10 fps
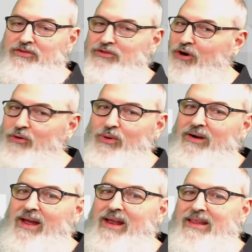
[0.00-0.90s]
don't
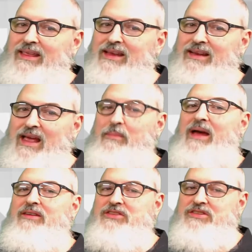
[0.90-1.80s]
wear anything that
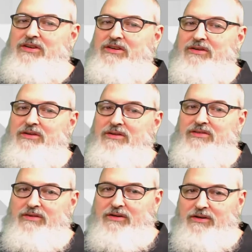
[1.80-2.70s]
matches your
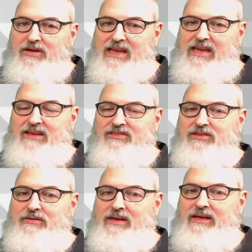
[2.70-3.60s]
keying
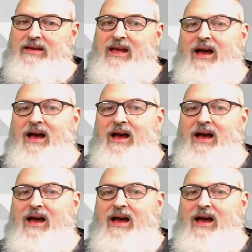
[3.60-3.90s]
screen.